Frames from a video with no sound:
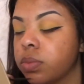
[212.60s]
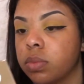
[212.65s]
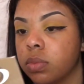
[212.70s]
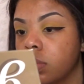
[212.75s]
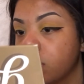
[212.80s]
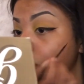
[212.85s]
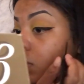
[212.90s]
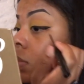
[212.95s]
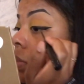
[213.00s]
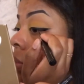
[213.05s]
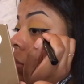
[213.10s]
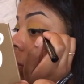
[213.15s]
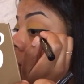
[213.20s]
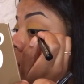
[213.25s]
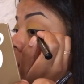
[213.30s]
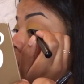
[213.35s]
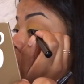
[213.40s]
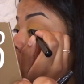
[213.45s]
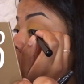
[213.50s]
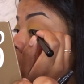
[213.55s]
differently, so
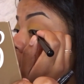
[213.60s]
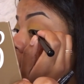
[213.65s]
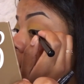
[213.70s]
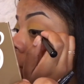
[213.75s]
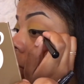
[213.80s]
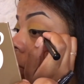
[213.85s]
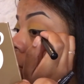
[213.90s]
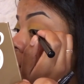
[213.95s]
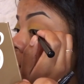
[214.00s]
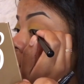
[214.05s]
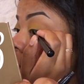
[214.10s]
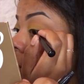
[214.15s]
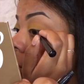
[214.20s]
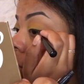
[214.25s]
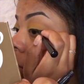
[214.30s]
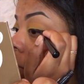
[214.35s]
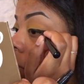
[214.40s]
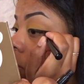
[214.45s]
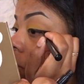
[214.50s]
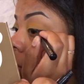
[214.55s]
they never match
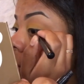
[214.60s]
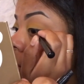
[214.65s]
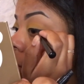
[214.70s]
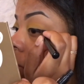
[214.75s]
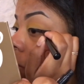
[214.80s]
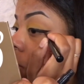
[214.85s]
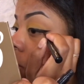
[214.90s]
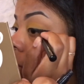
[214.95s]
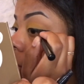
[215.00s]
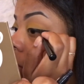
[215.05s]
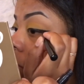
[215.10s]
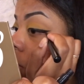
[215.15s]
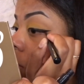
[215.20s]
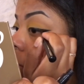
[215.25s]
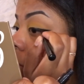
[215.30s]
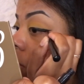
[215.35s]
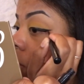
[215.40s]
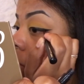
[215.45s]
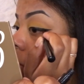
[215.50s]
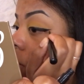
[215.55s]
anyway, but I try to make
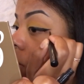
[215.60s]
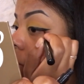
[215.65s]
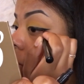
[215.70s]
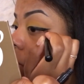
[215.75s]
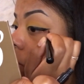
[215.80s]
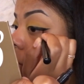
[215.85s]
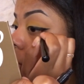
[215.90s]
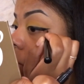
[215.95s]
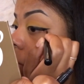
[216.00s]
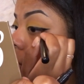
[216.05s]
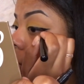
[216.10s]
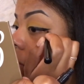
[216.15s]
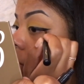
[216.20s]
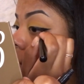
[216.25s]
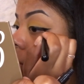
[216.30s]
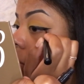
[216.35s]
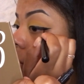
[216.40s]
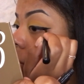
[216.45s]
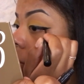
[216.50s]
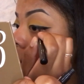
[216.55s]
them look as
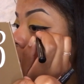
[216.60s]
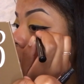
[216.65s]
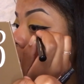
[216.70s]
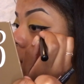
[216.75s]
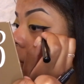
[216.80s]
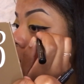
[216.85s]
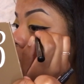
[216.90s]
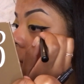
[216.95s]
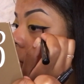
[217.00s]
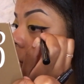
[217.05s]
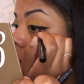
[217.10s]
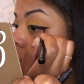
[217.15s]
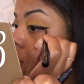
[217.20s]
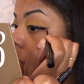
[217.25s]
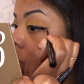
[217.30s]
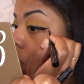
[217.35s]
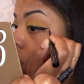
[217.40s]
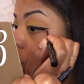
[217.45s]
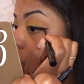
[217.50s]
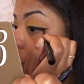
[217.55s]
similar as I
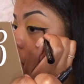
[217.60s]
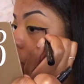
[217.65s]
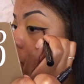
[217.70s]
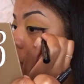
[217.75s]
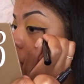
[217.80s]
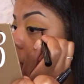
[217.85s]
possibly can.